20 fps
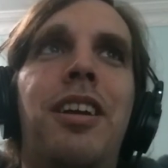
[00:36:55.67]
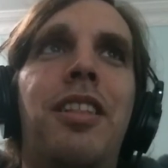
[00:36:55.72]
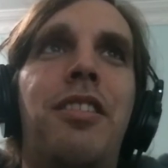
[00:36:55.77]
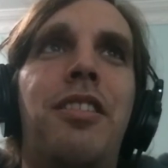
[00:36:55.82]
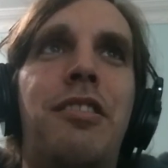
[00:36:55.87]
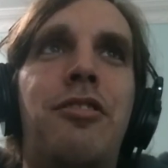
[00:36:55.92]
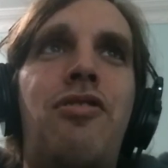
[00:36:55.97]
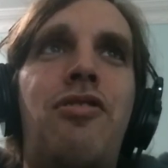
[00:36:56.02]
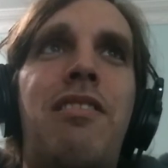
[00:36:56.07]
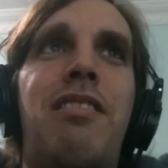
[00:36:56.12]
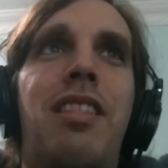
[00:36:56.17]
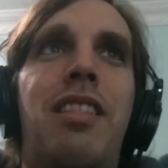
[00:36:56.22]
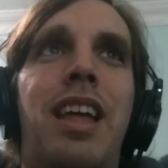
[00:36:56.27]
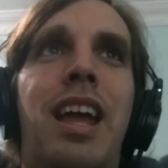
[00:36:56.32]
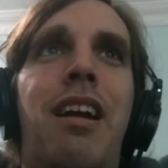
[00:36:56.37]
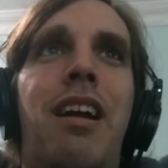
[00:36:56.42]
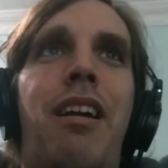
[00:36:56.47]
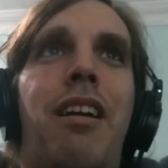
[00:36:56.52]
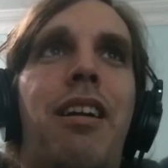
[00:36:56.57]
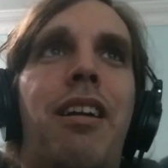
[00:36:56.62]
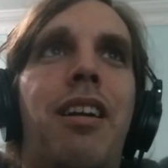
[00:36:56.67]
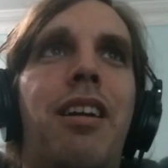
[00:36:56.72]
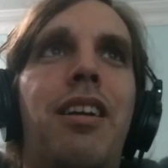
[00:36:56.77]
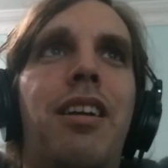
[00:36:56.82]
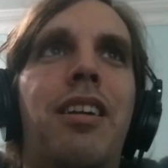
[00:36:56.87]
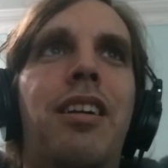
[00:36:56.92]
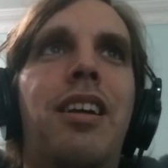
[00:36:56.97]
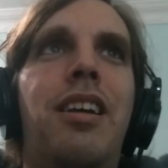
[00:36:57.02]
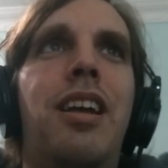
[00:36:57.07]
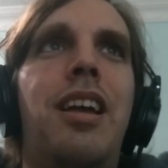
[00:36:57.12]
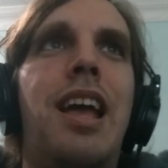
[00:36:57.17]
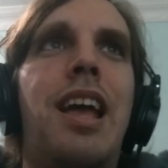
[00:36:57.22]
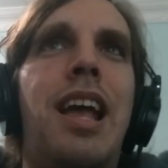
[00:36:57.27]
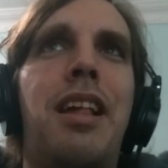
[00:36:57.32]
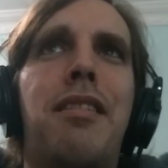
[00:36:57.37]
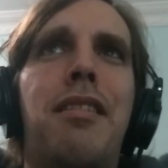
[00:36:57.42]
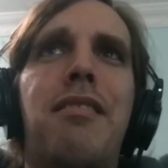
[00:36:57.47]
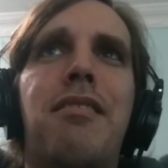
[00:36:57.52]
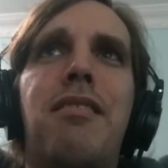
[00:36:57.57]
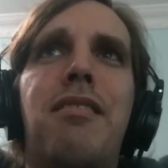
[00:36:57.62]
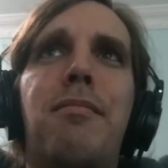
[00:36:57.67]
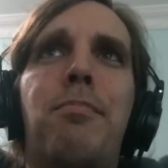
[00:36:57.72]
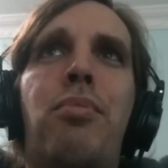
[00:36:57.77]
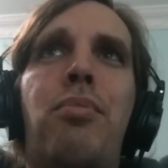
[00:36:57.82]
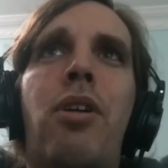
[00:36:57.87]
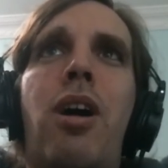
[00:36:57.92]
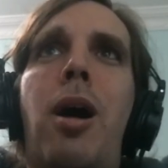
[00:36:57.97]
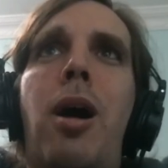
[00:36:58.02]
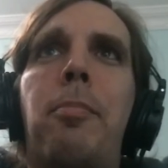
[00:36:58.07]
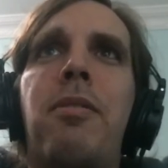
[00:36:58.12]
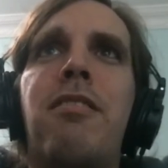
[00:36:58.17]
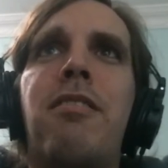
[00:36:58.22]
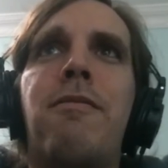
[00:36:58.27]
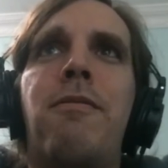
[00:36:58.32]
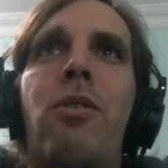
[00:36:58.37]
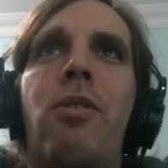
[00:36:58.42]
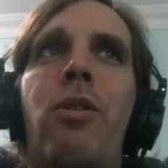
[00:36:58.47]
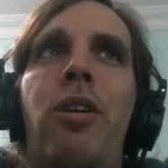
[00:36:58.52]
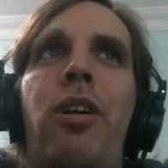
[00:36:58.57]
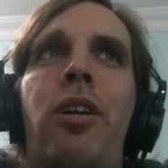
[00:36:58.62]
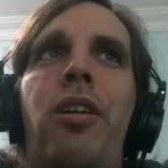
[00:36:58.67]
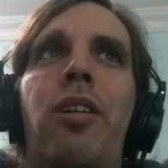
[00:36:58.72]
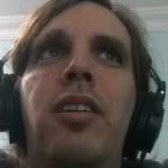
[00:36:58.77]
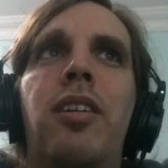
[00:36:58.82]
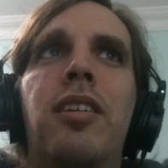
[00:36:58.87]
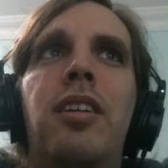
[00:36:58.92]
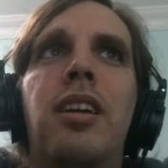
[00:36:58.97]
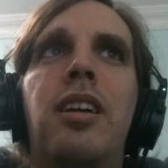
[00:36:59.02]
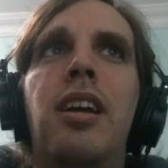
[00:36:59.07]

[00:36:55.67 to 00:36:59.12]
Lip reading: They're just there as props for,